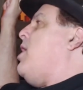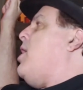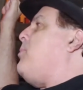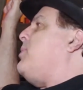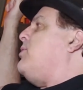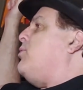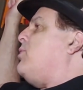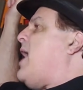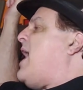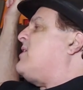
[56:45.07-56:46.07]
up and you're
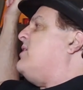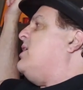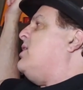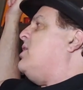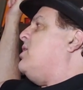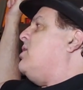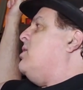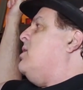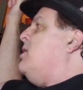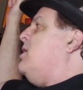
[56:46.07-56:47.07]
locked in a
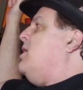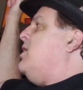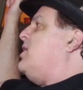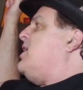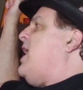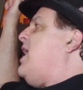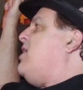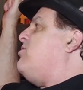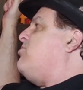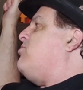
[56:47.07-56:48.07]

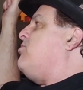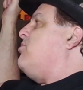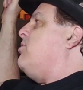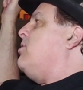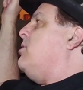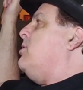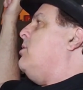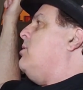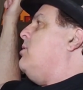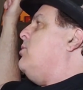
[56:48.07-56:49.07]
cage
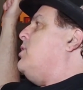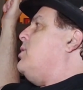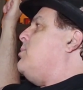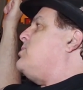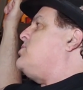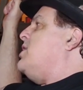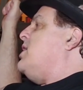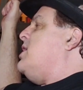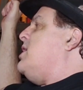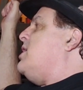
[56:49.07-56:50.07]

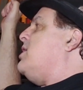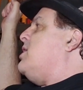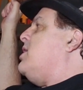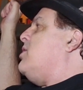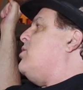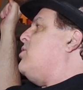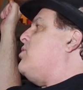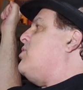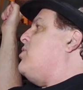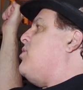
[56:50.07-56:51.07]
thingamajiggy,
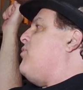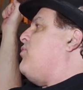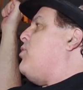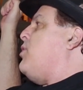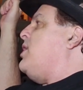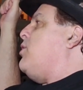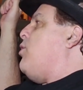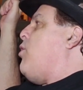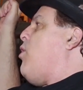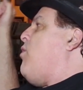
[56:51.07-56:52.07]
and they're floating
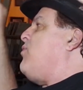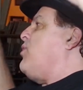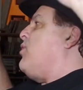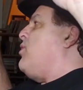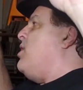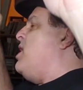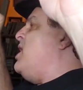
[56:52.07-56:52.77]
her over